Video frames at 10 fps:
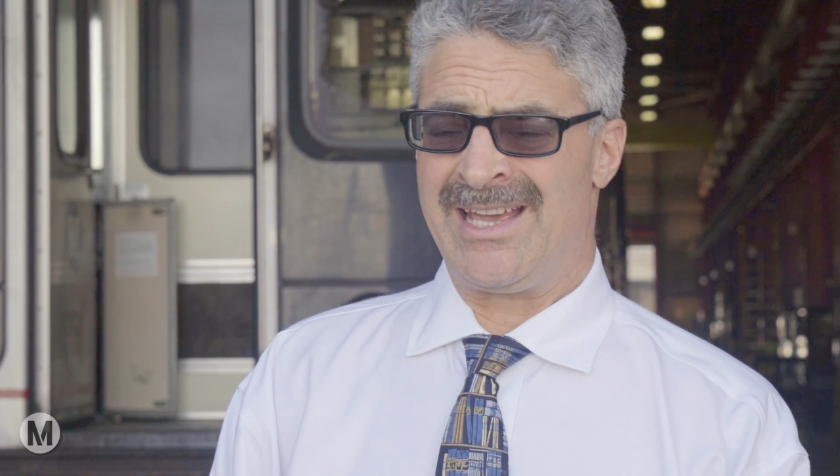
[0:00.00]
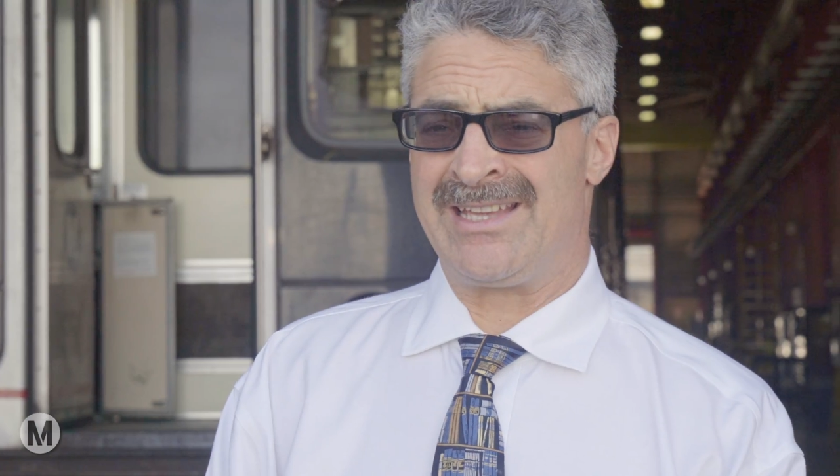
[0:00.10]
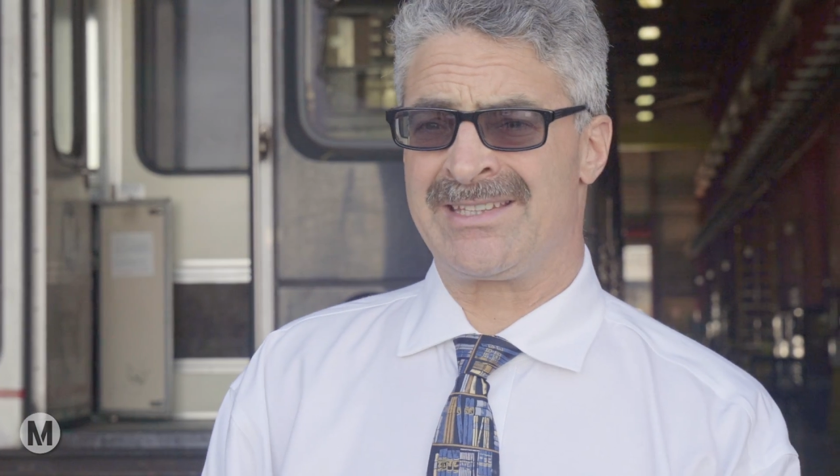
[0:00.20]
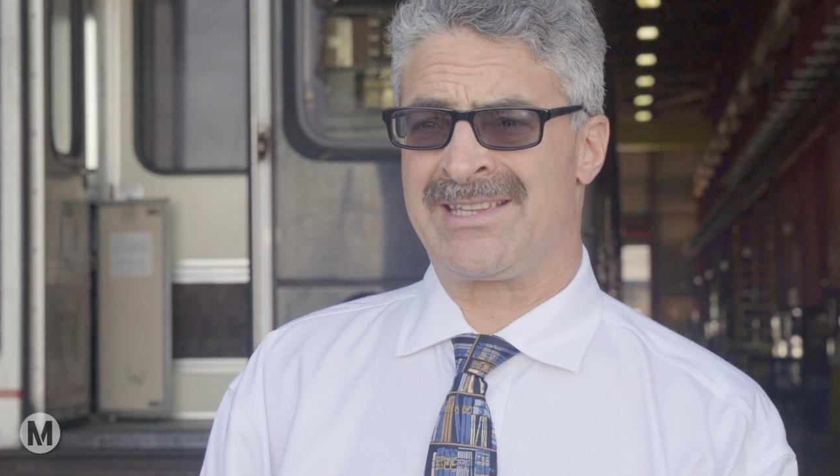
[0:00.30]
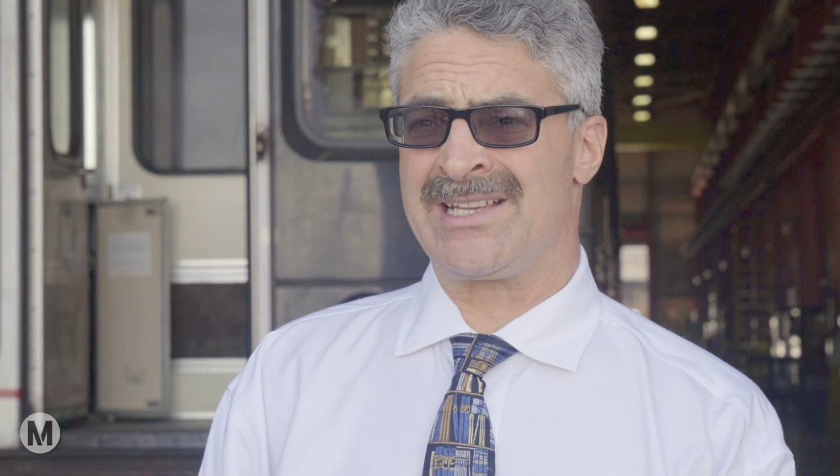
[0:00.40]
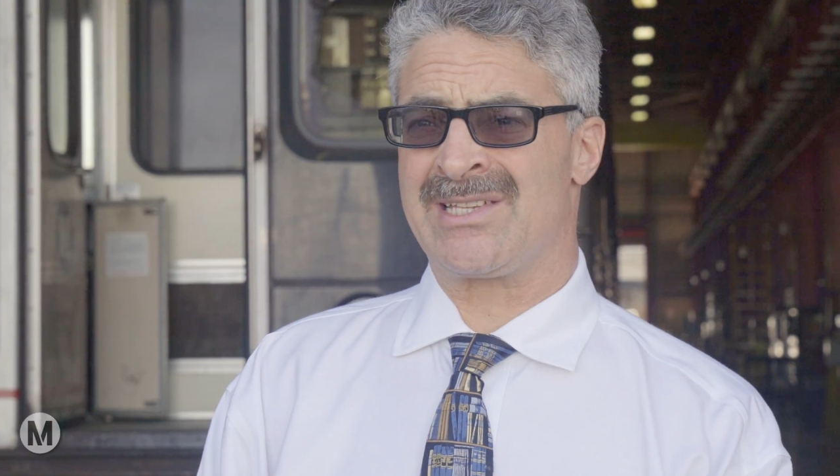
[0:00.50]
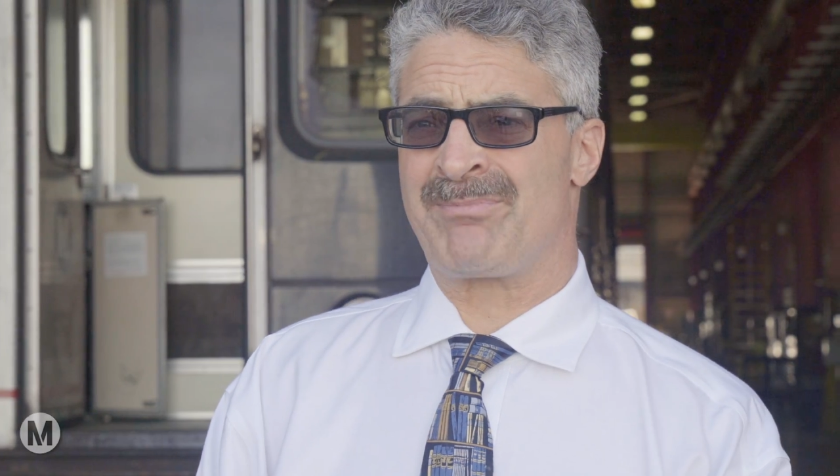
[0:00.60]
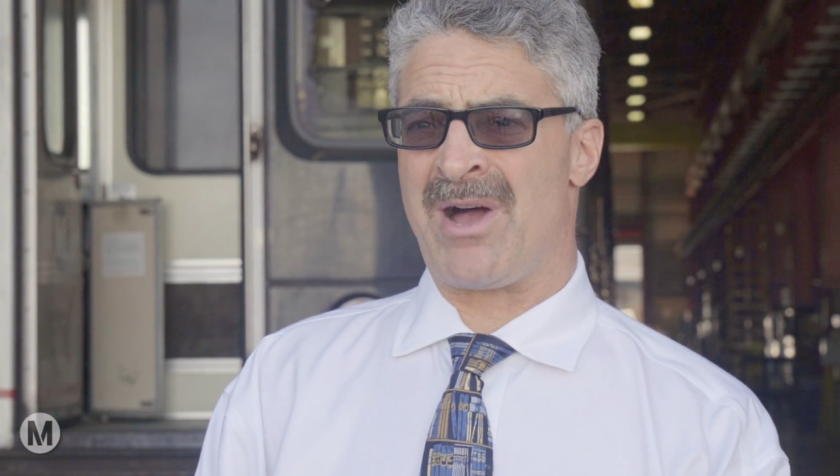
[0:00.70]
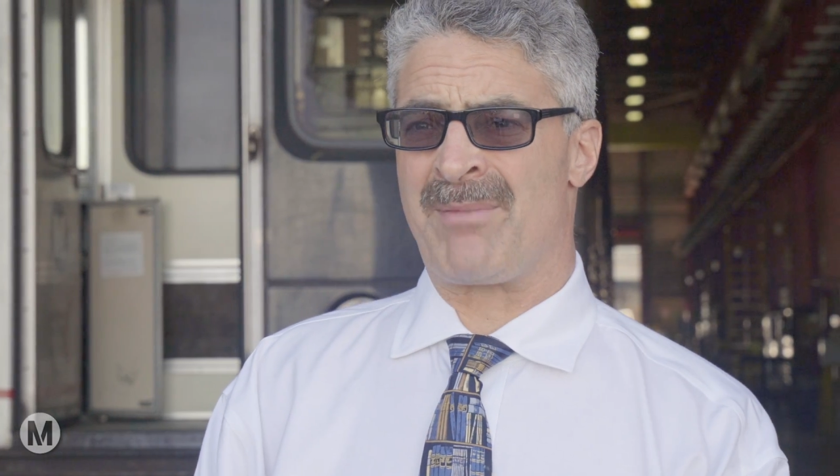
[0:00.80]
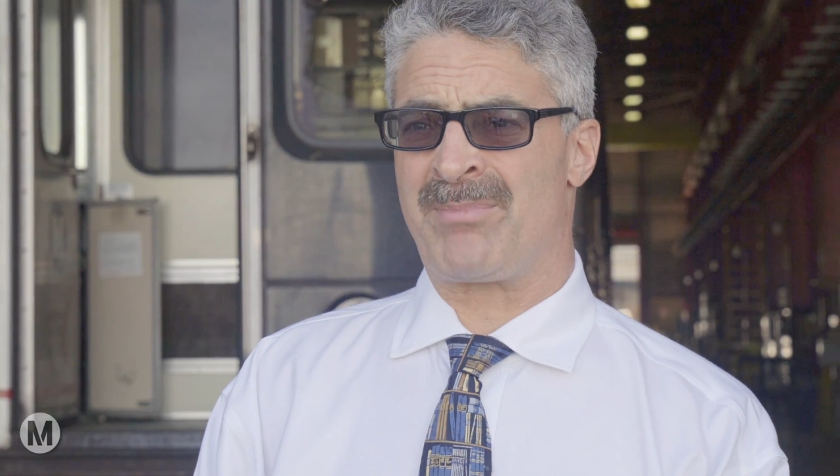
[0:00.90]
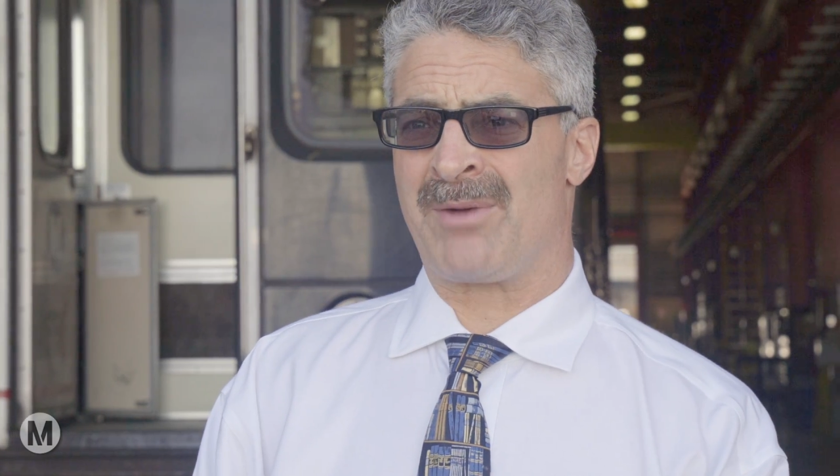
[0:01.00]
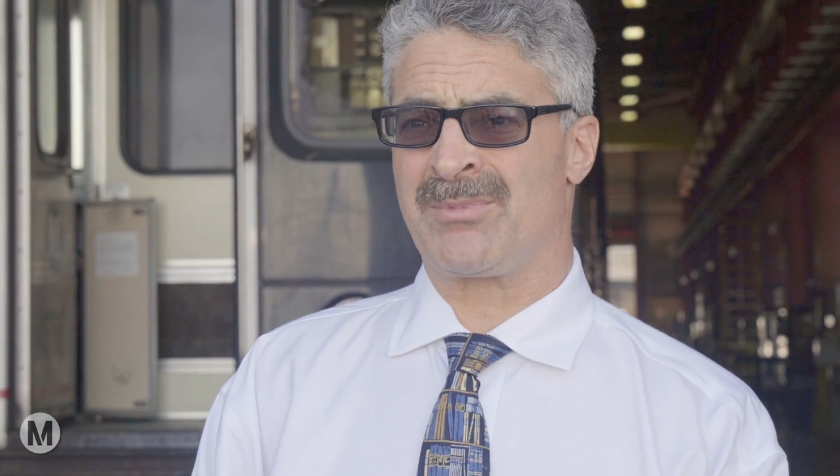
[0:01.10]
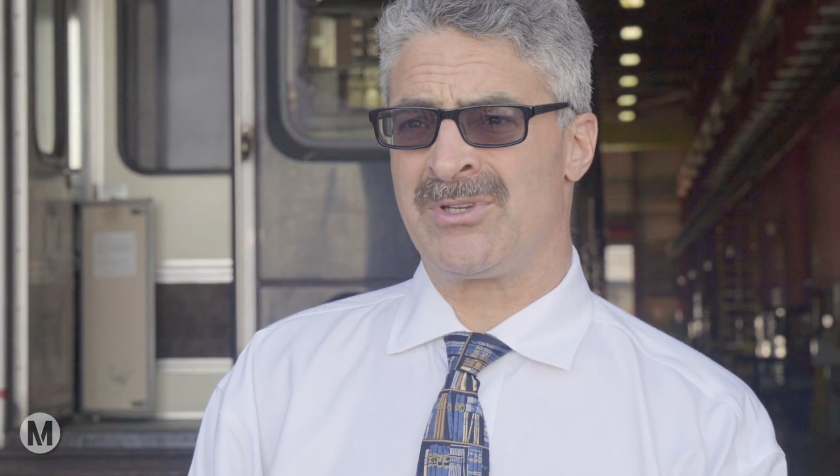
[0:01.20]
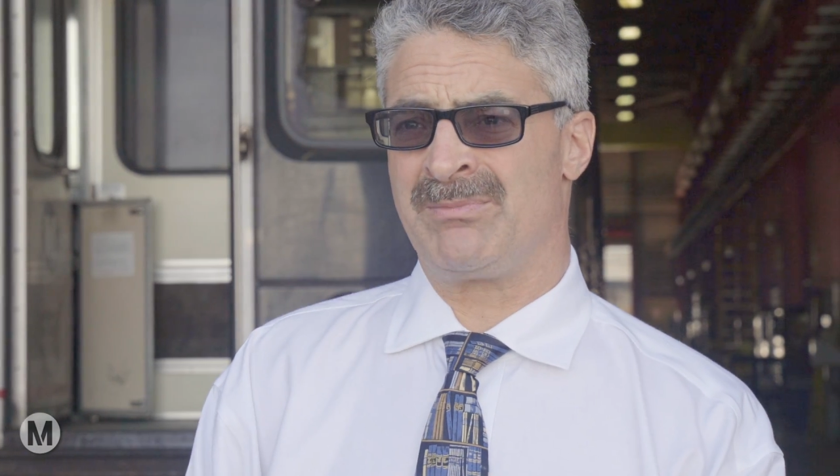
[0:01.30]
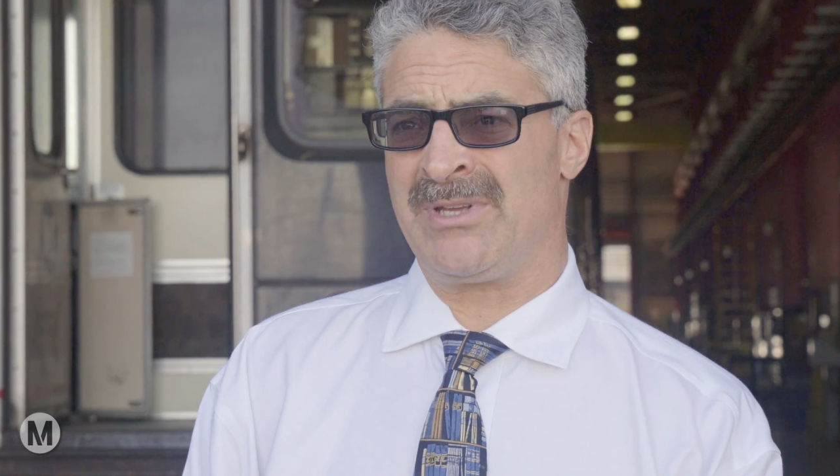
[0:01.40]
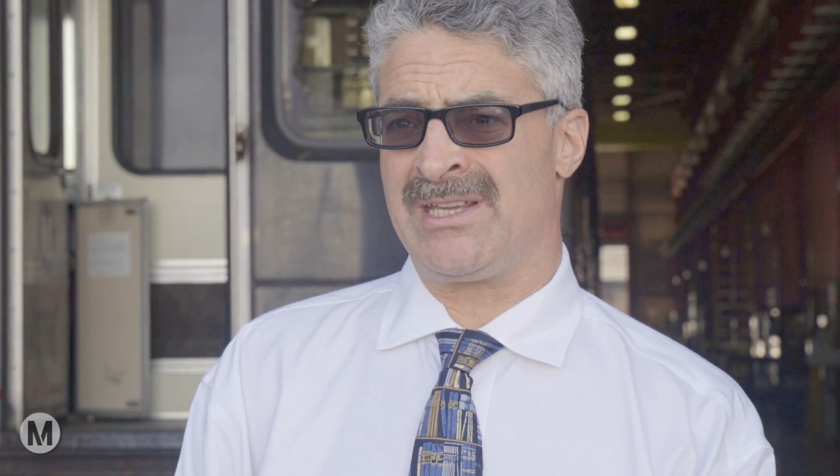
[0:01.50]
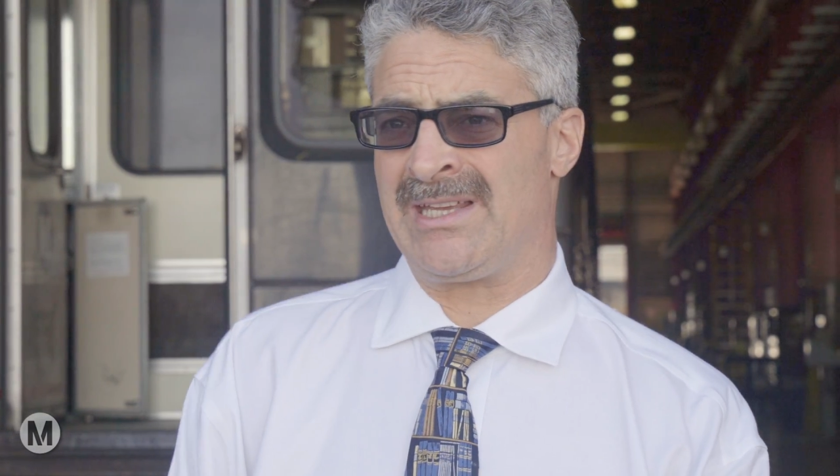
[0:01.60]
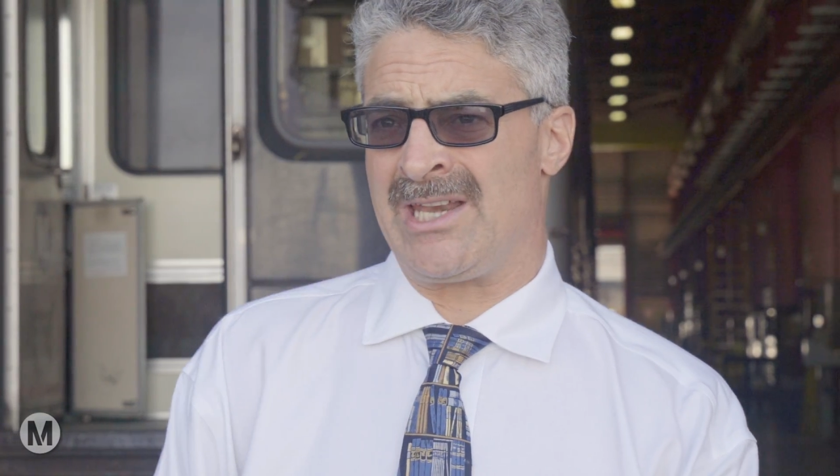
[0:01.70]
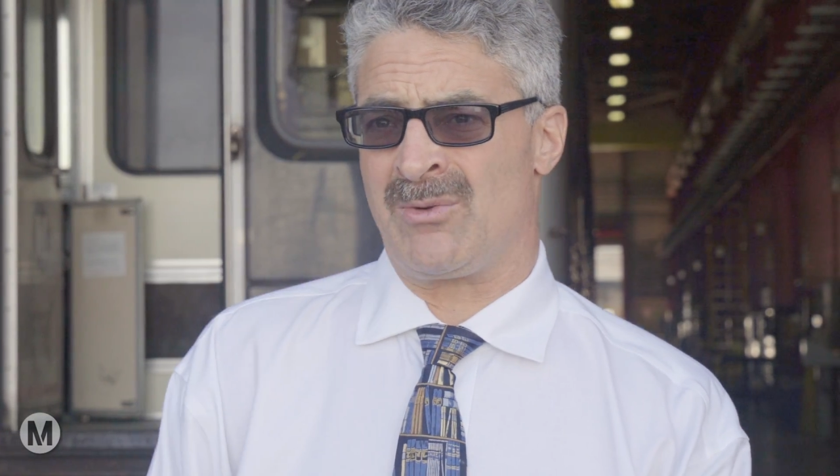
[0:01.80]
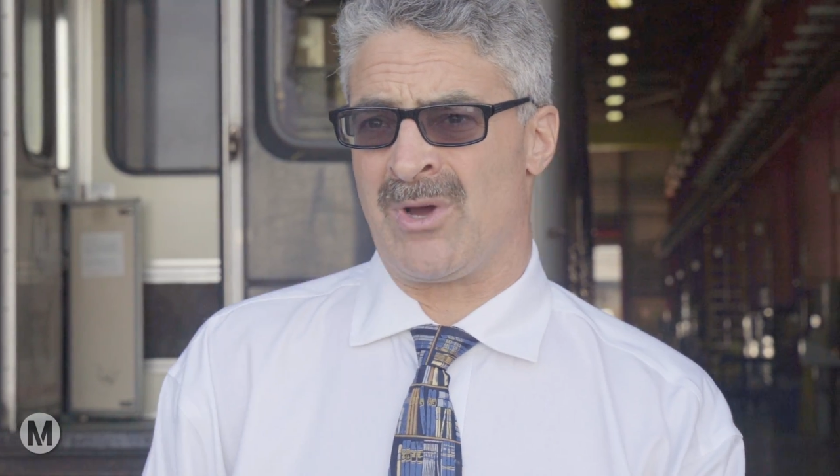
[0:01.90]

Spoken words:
And the things that pop up could be anywhere